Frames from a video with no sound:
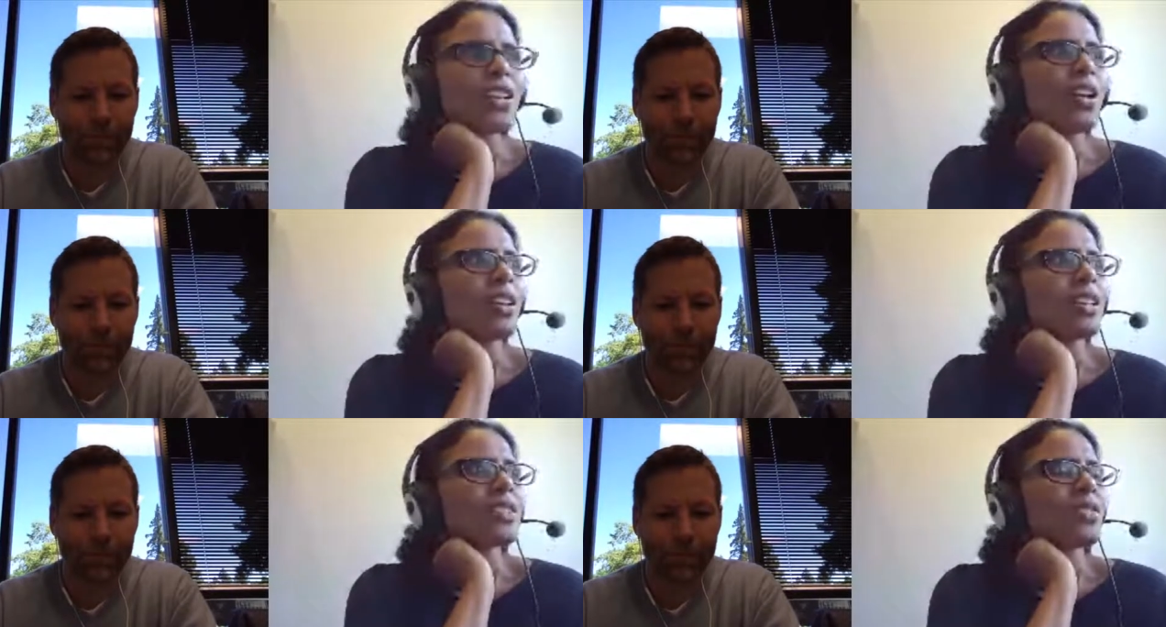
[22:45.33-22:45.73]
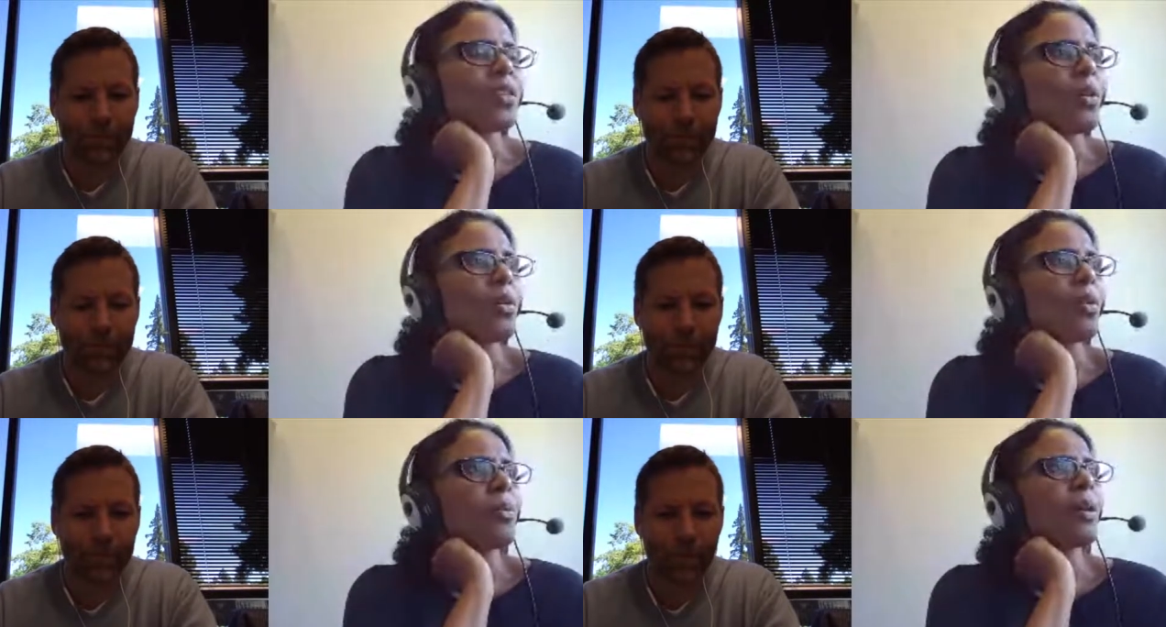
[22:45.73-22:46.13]

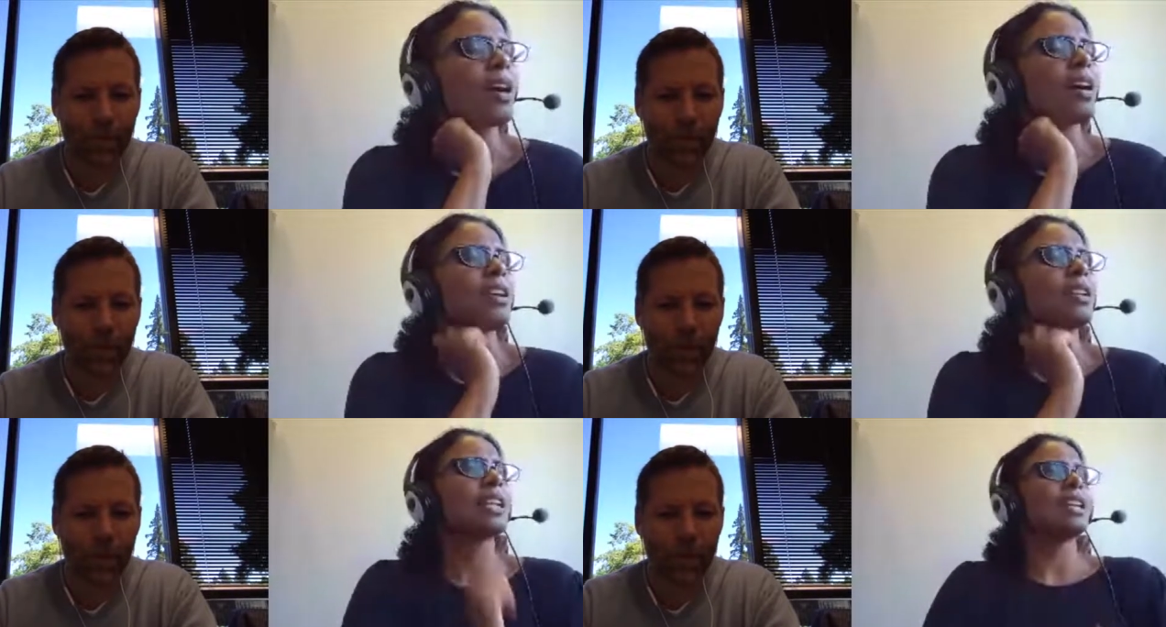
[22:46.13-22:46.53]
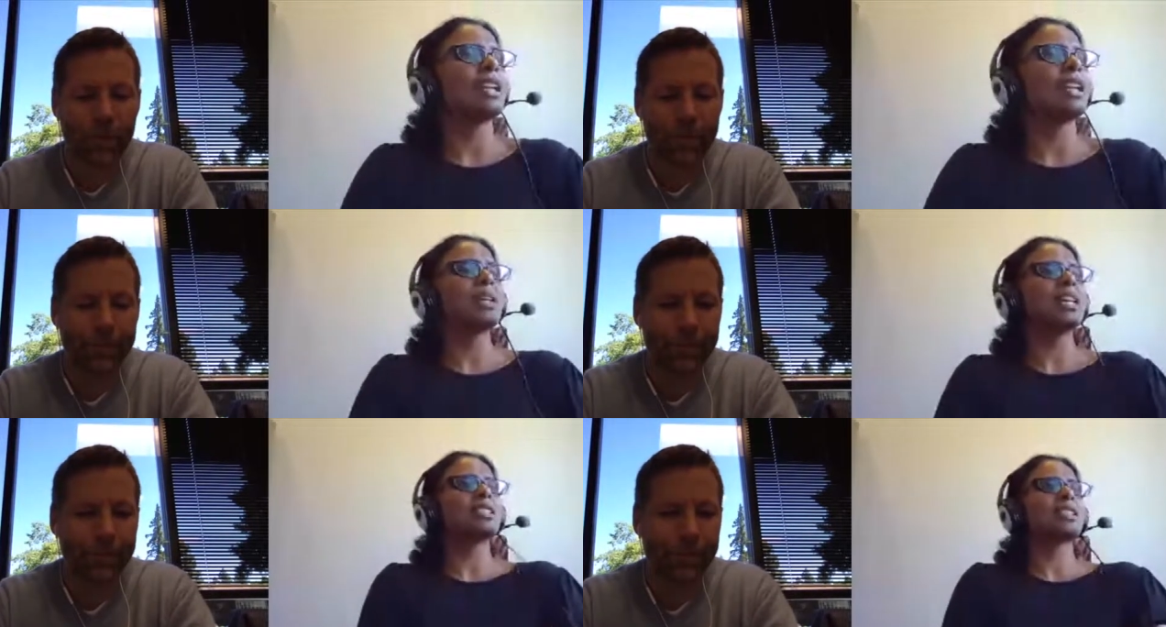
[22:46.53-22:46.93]
Speaker 1: So let, let
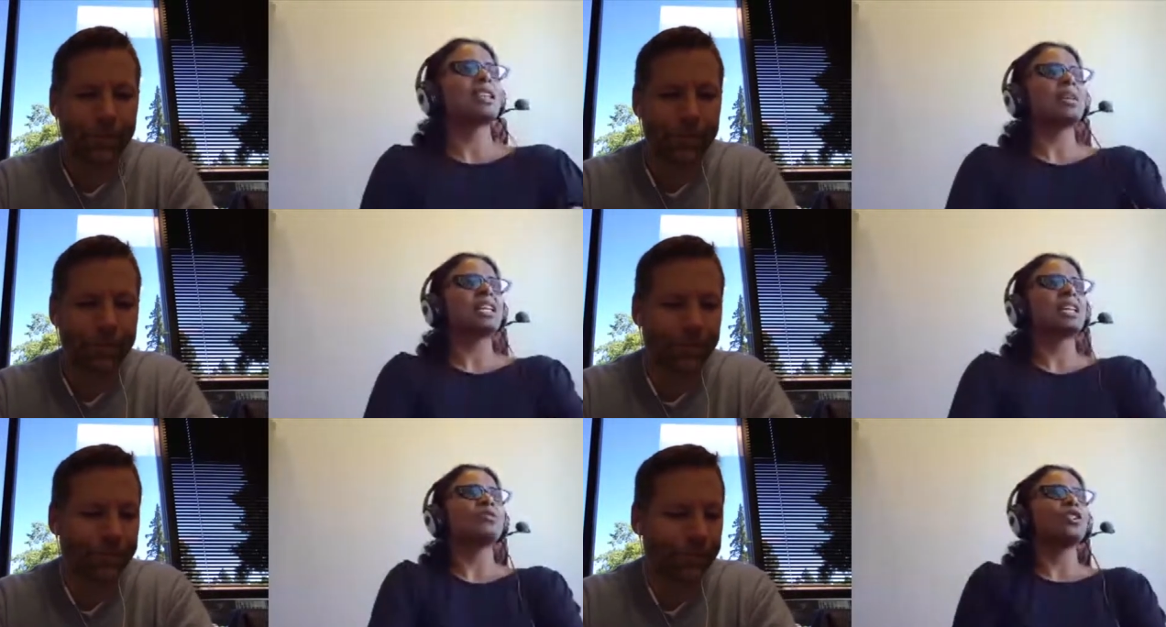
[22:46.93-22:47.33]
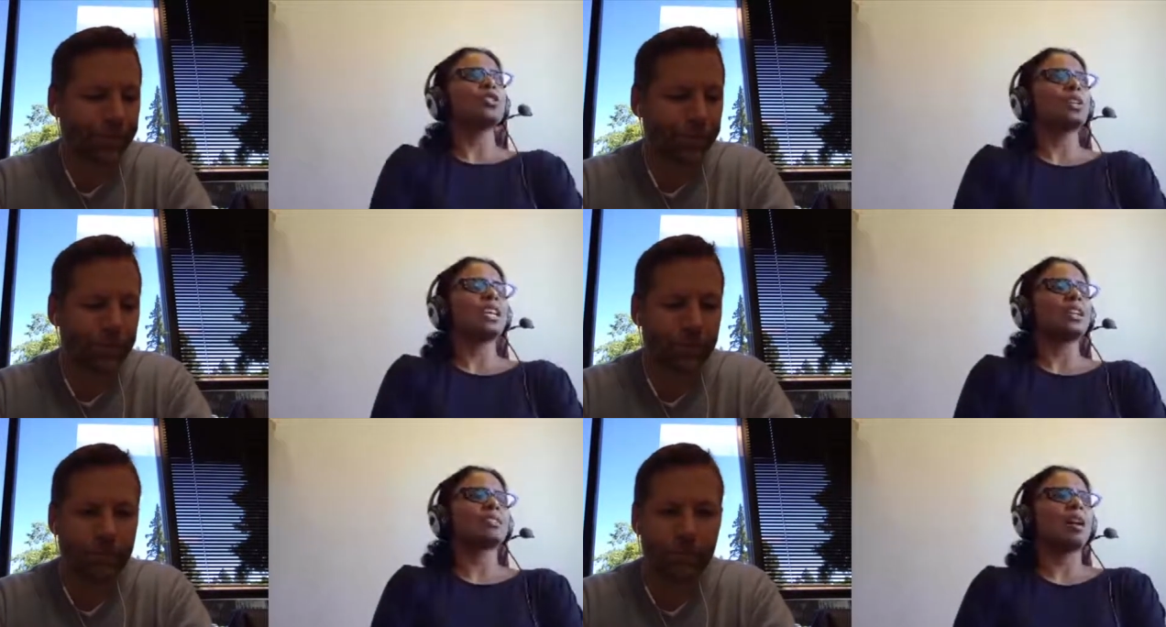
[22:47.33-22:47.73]
me let me give you
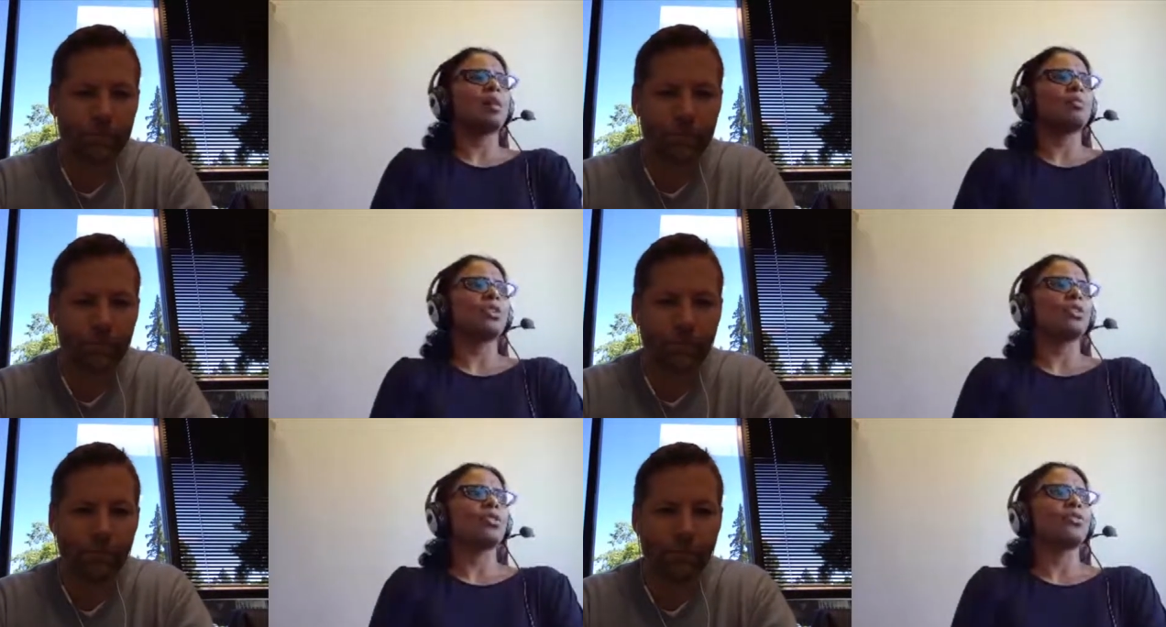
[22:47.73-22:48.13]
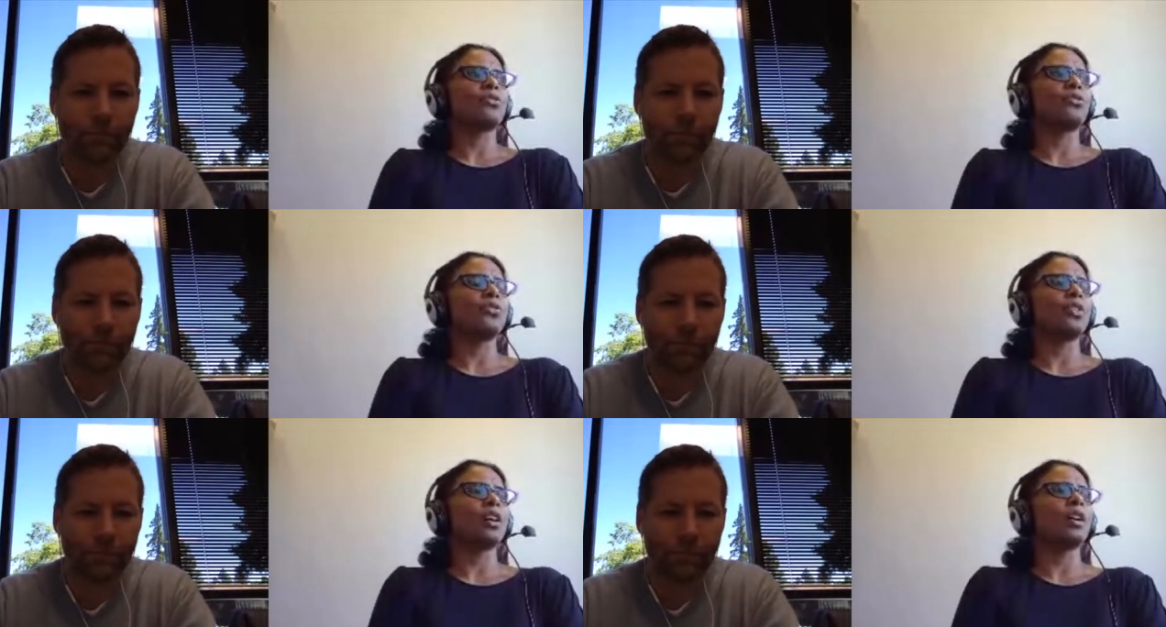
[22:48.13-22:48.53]
the example
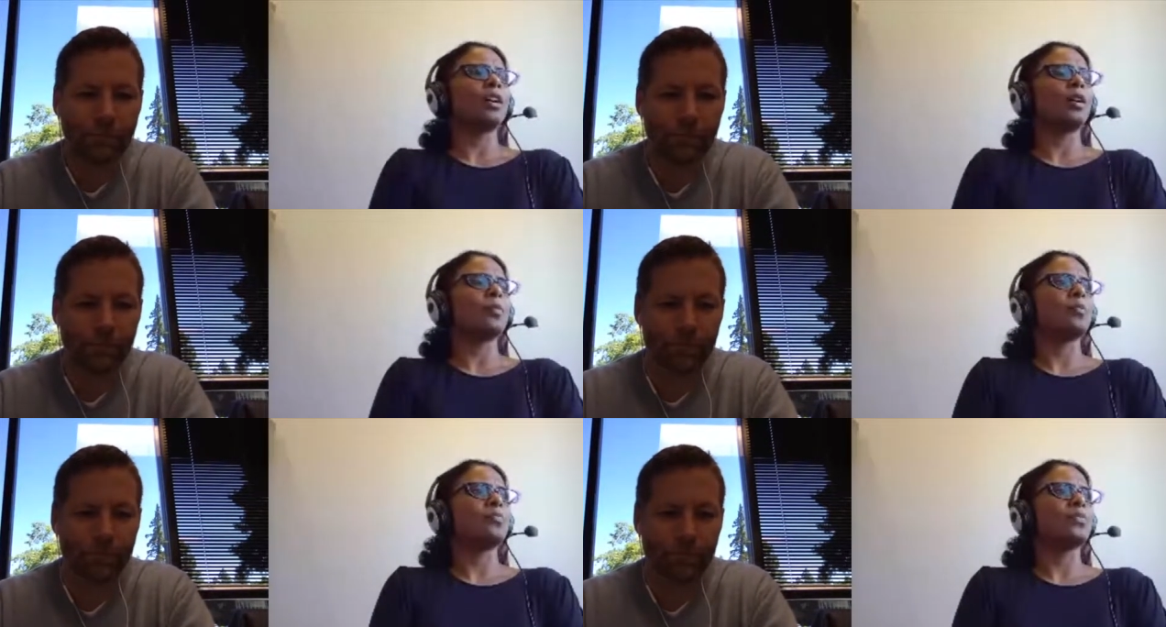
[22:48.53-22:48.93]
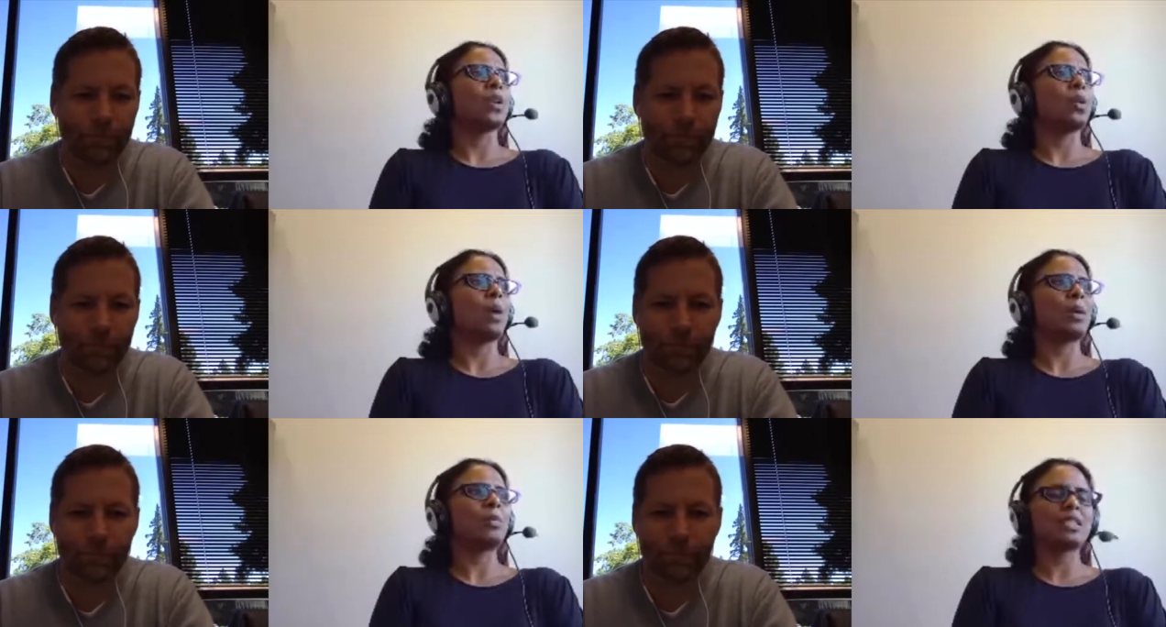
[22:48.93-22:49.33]
of um,
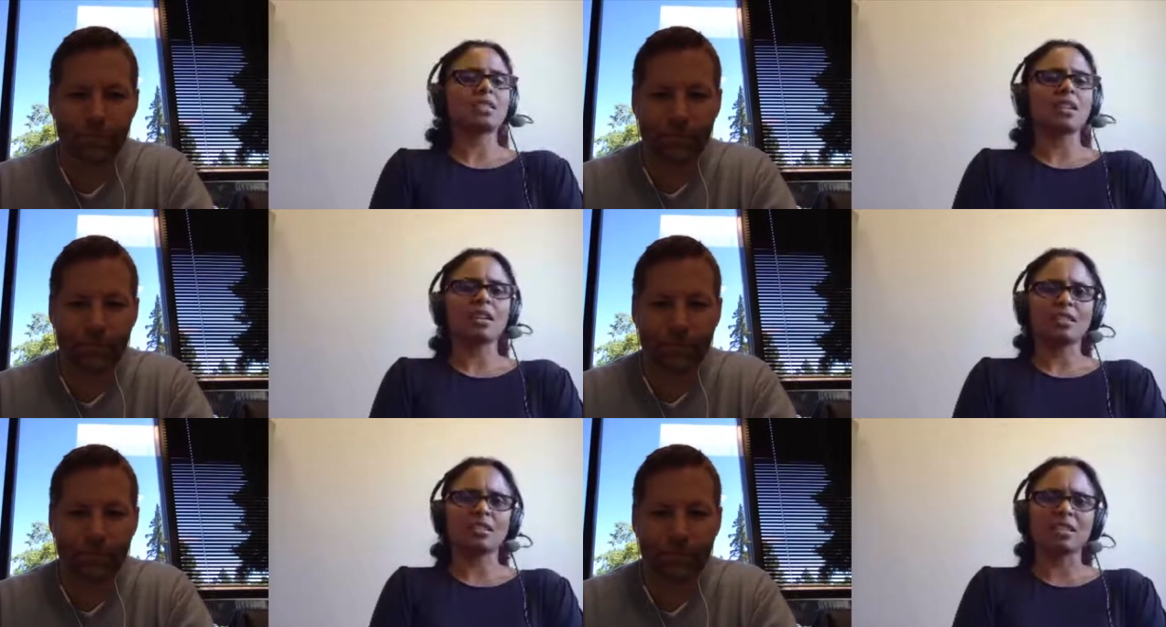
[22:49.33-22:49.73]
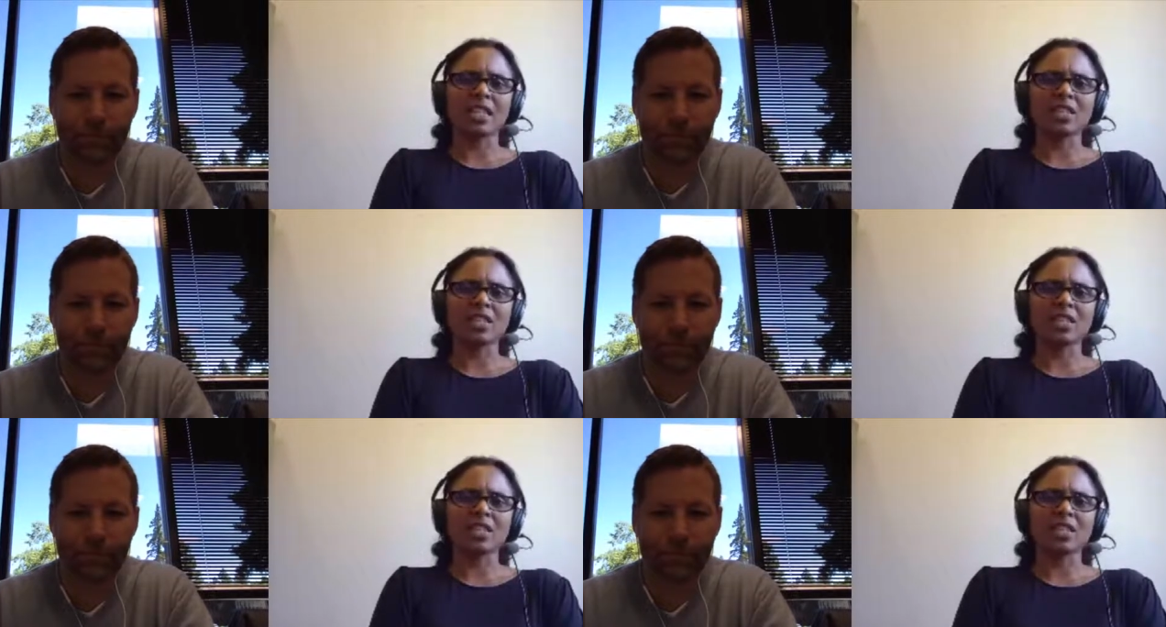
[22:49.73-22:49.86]
where we started. Right.